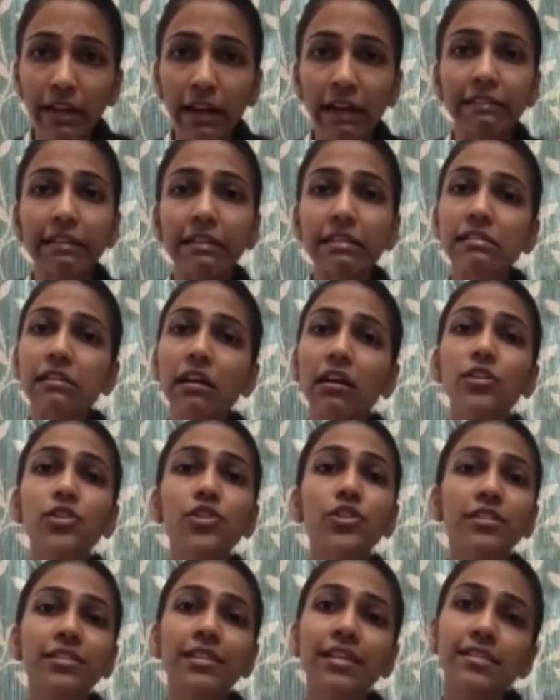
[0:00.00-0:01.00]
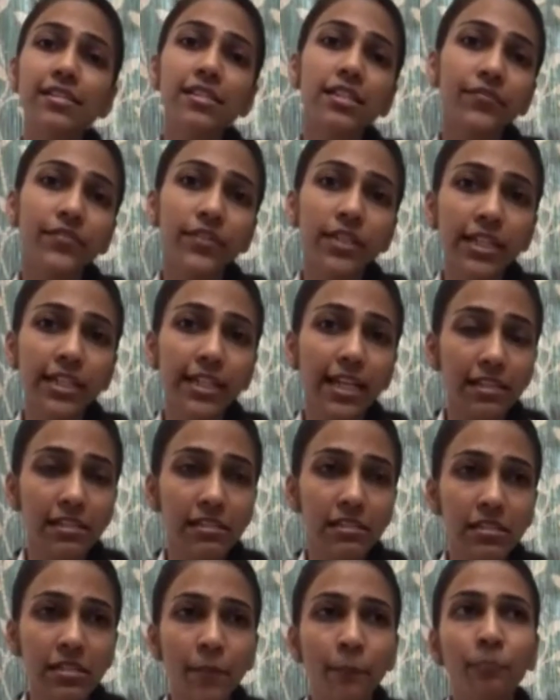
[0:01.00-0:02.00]
and there's culture sensitivity
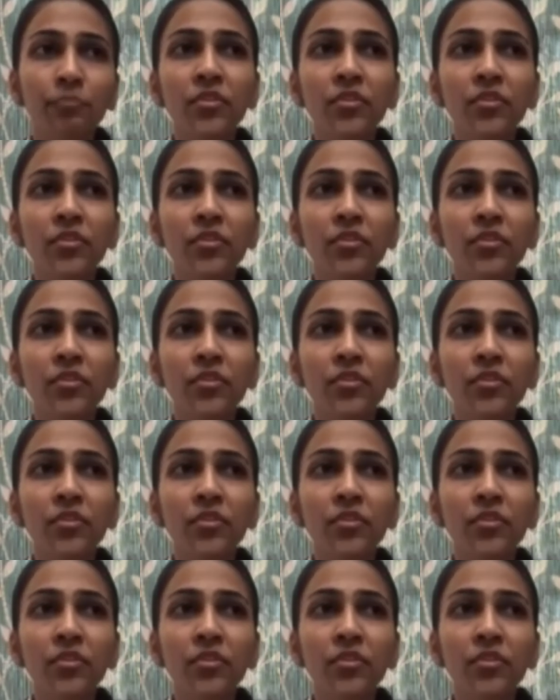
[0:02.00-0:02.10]
tests.